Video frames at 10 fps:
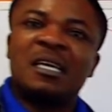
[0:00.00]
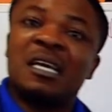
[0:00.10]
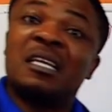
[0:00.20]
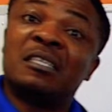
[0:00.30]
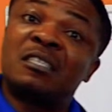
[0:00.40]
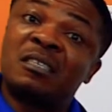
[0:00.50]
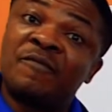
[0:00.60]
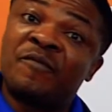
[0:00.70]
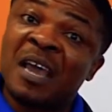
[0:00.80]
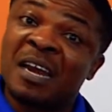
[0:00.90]
it
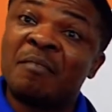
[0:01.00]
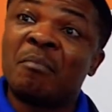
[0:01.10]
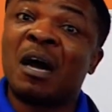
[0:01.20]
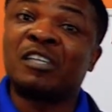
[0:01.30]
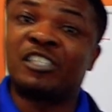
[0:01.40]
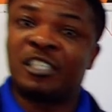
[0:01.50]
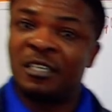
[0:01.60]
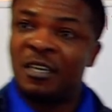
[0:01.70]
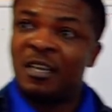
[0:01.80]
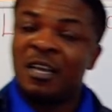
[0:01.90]
is very much
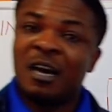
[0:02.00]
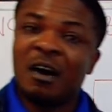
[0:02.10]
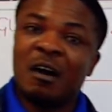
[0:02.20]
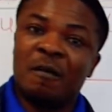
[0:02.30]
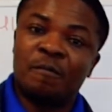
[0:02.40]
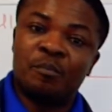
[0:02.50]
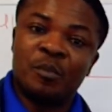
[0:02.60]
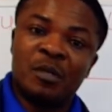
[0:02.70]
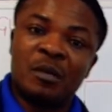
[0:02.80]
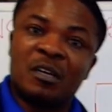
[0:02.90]

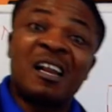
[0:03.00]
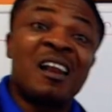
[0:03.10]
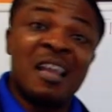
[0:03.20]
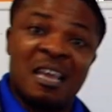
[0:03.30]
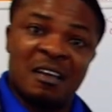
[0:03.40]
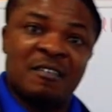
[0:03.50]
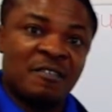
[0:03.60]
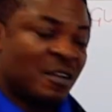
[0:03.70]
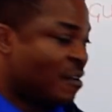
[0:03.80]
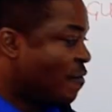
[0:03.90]
clear
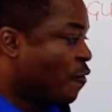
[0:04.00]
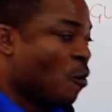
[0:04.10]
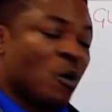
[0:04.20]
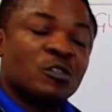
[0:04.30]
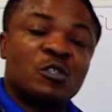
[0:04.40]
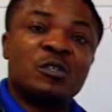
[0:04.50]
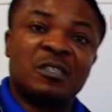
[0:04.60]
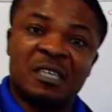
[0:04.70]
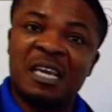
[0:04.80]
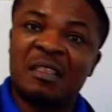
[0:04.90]
for one to
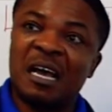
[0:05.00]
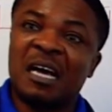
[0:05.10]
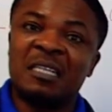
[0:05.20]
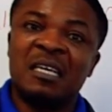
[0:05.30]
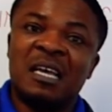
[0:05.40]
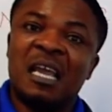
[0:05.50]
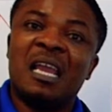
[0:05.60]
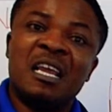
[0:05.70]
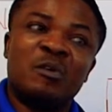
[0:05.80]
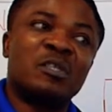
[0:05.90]
say that
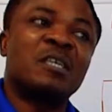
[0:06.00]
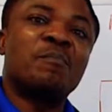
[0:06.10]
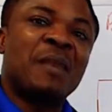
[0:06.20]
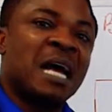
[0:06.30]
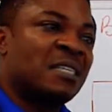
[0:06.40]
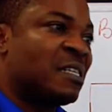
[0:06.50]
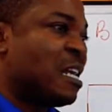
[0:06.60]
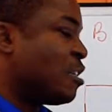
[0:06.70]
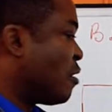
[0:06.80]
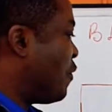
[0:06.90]
a linguistic blank
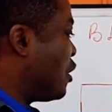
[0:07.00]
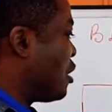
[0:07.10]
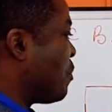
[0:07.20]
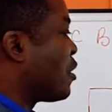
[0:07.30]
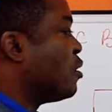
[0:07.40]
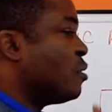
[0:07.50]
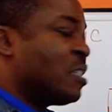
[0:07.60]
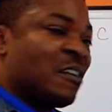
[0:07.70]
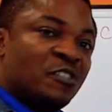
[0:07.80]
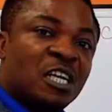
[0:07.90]
slate of a typical
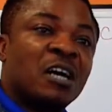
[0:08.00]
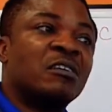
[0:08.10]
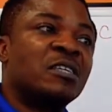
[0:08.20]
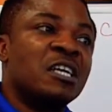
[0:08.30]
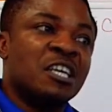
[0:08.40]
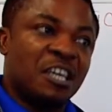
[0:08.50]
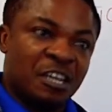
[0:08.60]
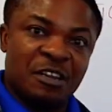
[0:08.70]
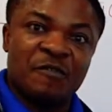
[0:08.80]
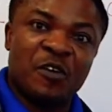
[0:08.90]
deaf child
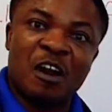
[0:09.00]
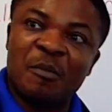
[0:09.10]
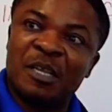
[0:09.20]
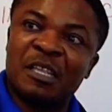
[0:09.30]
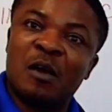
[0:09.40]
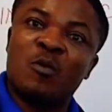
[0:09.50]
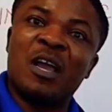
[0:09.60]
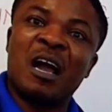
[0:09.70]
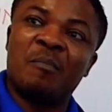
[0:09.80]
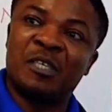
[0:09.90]
in the environment that we
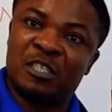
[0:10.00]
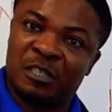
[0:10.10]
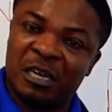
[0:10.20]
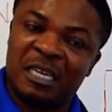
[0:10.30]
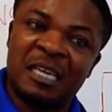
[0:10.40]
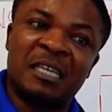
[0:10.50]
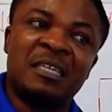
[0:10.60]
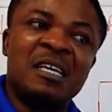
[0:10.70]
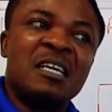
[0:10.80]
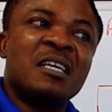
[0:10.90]
have been
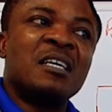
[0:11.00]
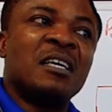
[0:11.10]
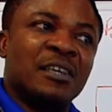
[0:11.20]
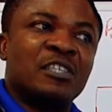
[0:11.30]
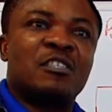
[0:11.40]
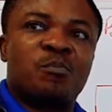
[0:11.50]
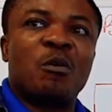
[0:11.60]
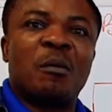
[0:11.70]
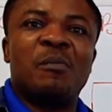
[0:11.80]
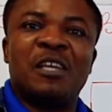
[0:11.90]
studying is
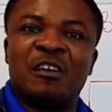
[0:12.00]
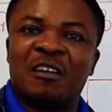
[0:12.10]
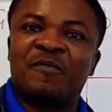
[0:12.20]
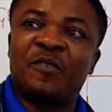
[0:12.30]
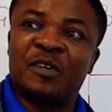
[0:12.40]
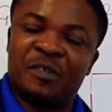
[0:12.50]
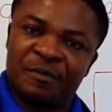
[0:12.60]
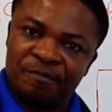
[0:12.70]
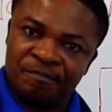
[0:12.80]
probably not filled.